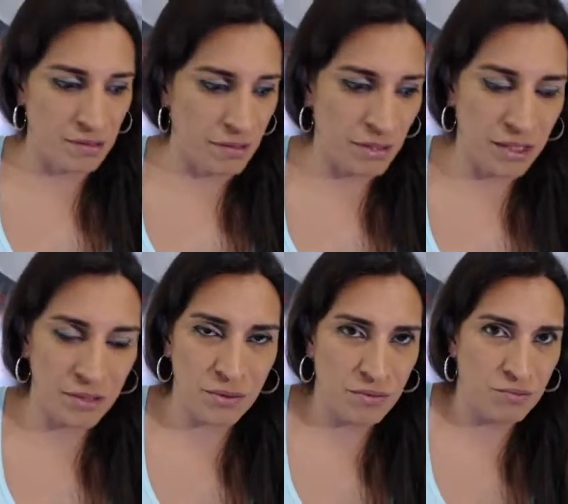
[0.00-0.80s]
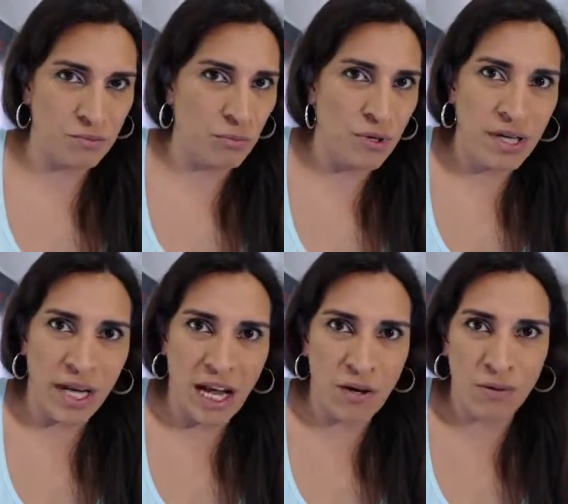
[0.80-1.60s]
You like to
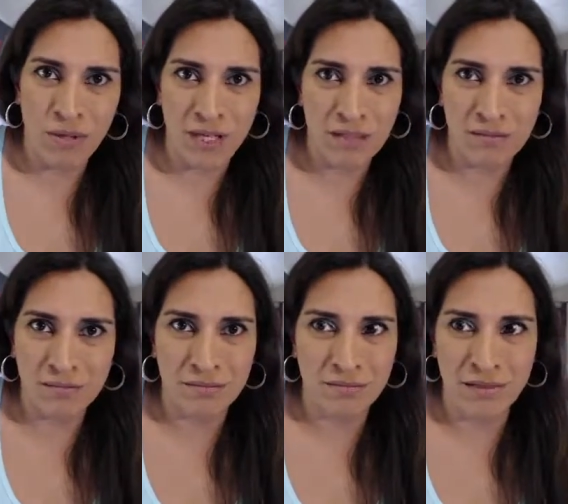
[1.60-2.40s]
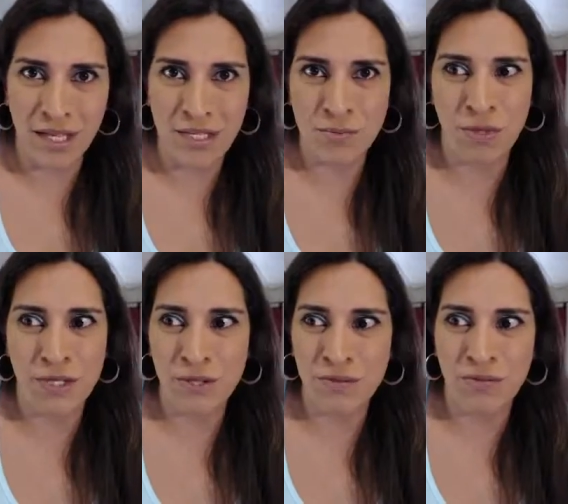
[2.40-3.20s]
work out and that's what
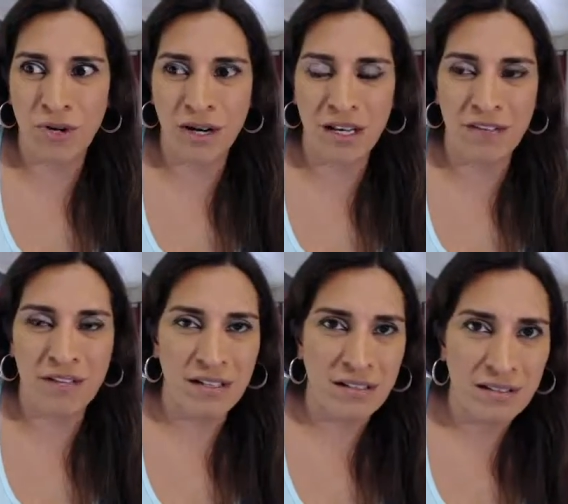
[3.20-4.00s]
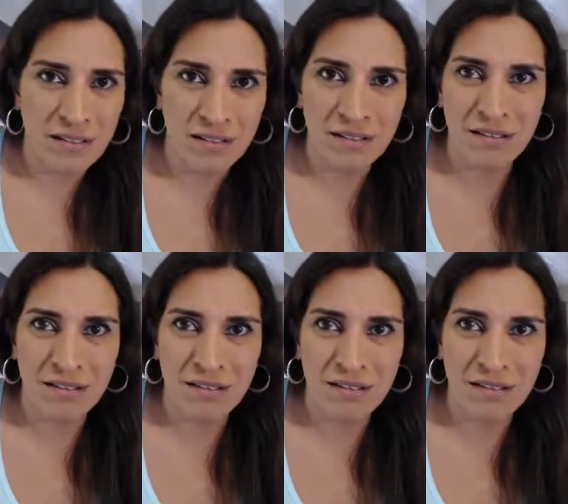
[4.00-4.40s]
you do for a living?